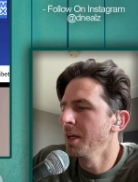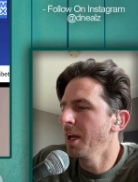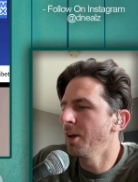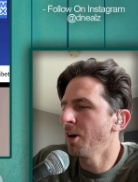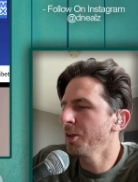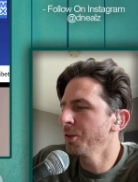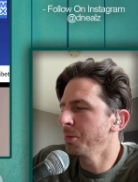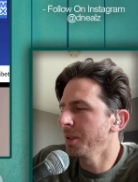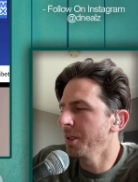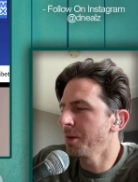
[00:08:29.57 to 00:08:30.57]
And
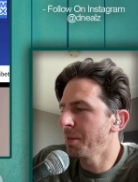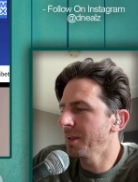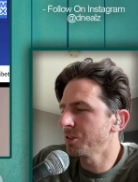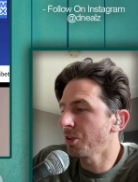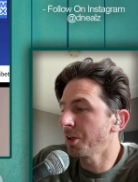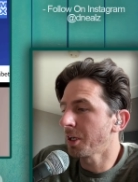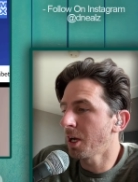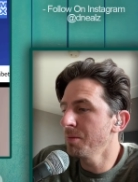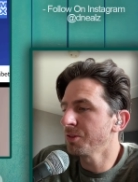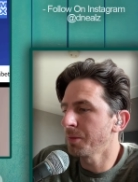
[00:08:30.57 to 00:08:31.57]
arguably the biggest star to
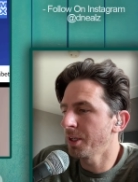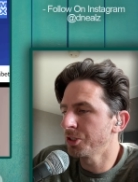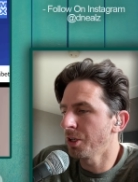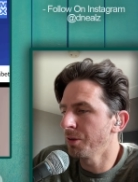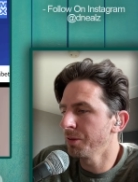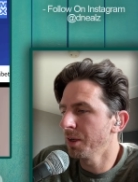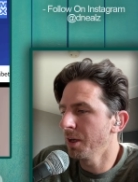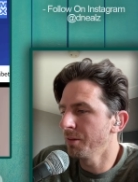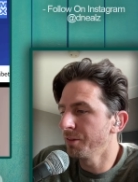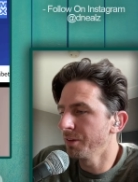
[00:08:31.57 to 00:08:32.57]
come from that show,
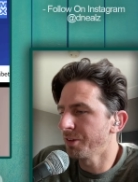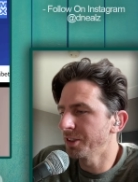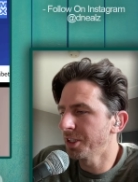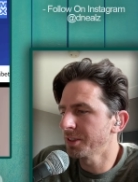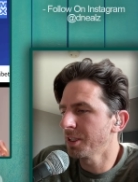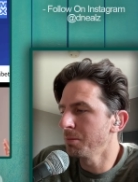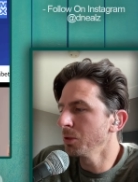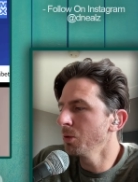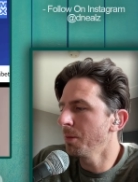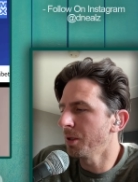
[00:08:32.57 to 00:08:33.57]
of Francesca
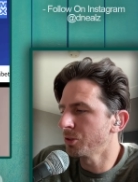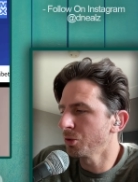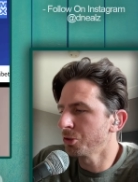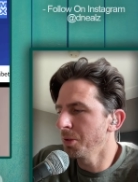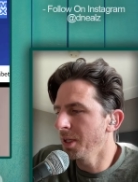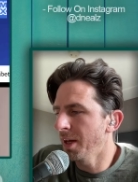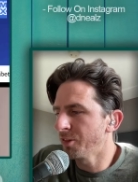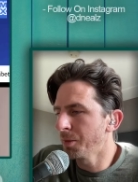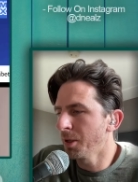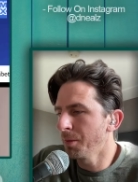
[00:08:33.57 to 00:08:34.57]
blew up on social media
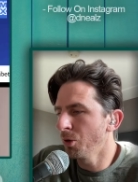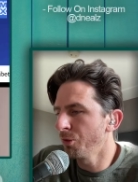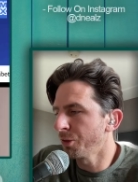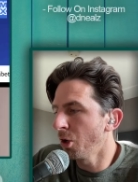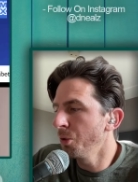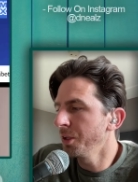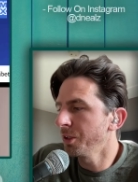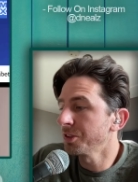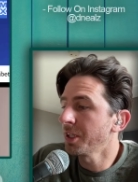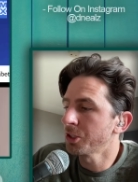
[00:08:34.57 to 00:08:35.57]
after becoming known for owning
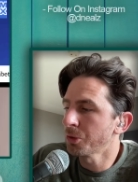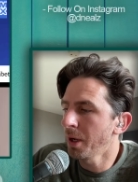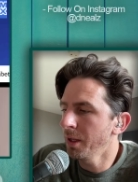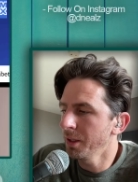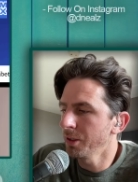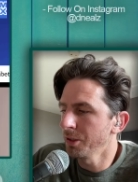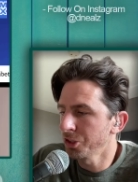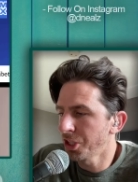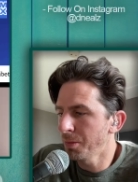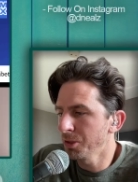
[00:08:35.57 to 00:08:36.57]
her sexuality, her
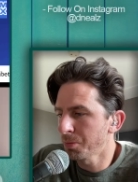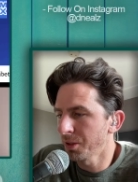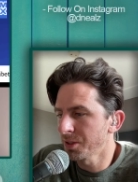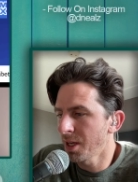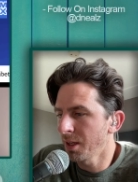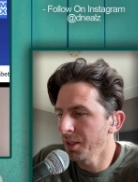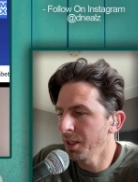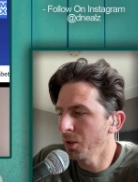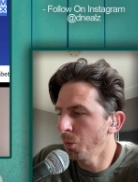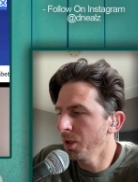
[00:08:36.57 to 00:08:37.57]
shameless
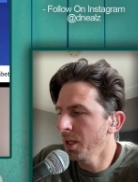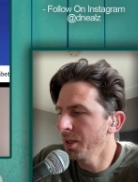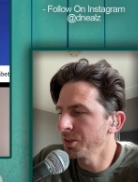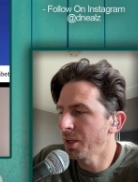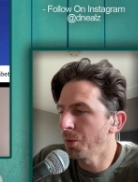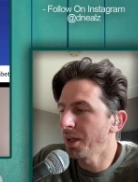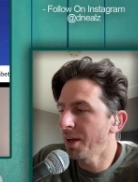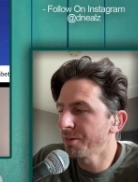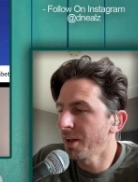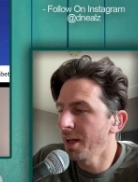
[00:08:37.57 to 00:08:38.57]
personality, and one-liners that would
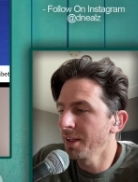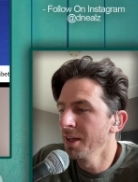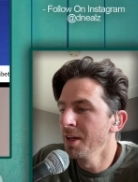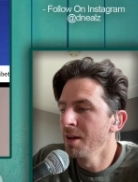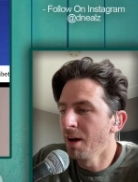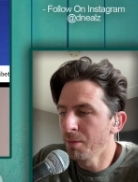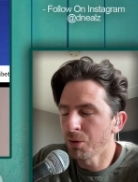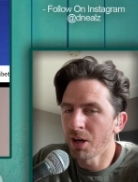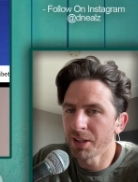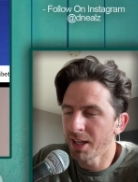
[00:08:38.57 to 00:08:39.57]
not fly on
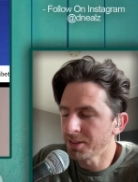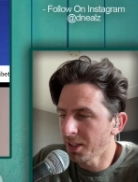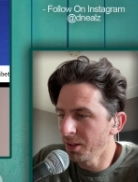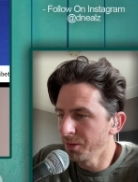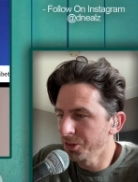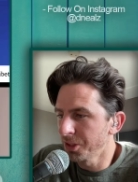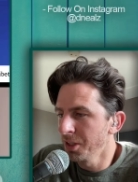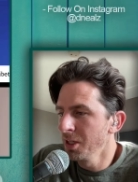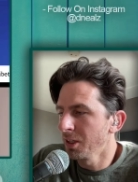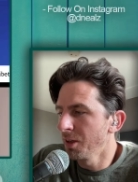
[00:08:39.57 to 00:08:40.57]
broadcast television.
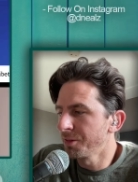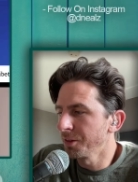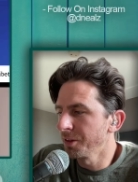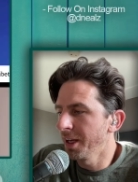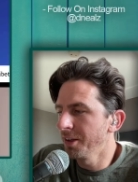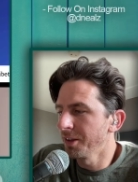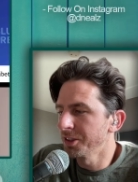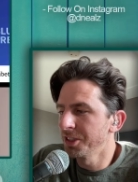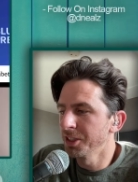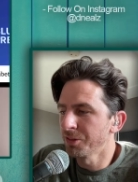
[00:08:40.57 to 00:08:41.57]
Love her or hate her,
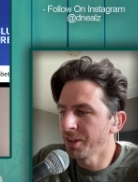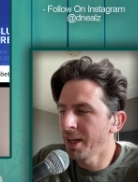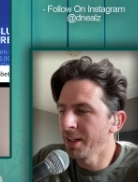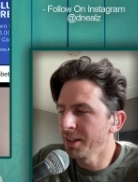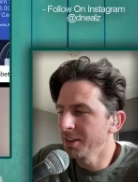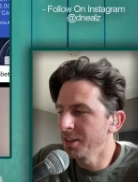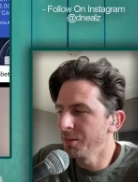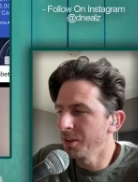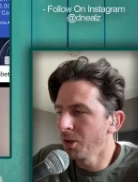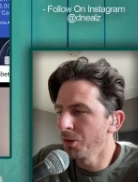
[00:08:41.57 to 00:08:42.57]
she is reality
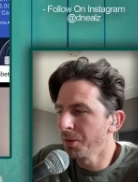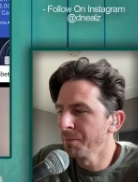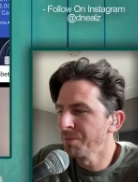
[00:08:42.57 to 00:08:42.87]
TV gold.